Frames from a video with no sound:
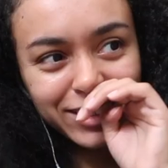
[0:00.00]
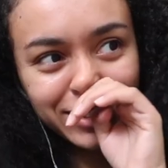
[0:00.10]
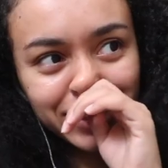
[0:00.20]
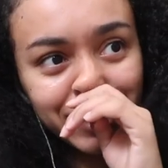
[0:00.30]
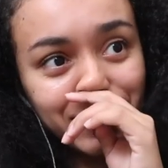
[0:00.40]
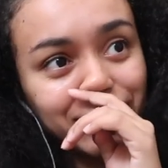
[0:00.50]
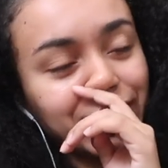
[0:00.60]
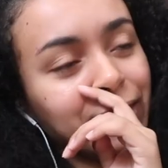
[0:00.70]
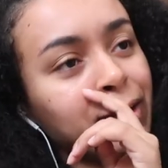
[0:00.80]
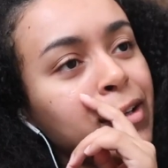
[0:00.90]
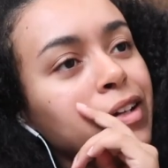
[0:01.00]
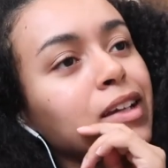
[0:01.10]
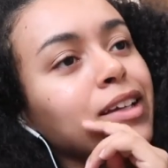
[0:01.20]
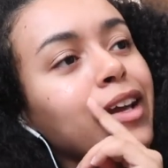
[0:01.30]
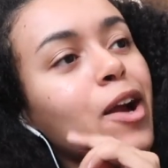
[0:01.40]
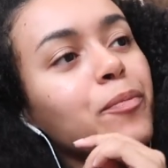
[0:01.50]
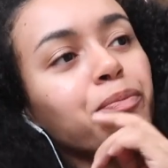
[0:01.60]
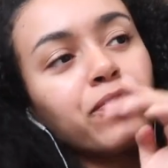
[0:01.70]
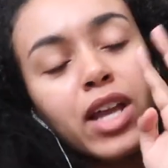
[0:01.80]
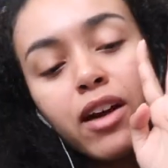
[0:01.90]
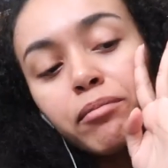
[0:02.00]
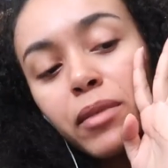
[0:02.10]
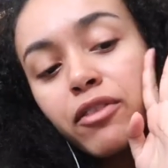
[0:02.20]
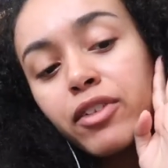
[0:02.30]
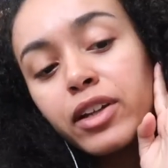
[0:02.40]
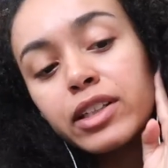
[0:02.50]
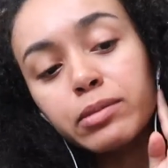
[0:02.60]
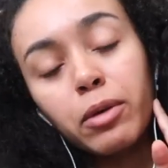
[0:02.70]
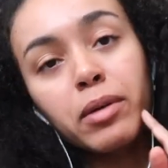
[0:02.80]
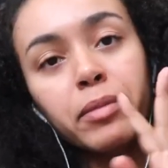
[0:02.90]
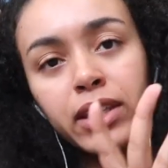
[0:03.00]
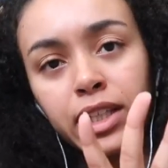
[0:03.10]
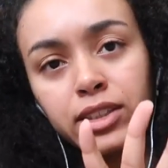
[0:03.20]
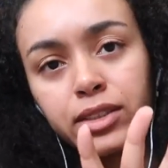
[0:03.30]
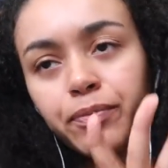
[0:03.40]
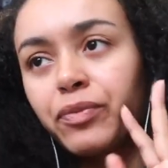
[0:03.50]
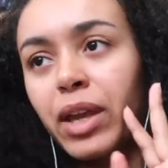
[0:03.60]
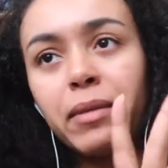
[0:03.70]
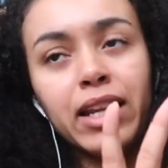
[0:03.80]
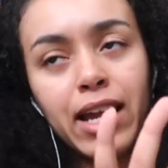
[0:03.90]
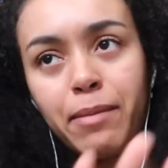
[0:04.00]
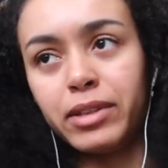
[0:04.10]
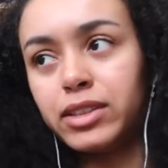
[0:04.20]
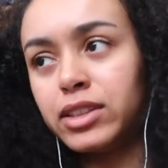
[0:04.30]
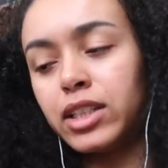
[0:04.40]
so yeah, not my fondest moment, but that's, I mean, it happens.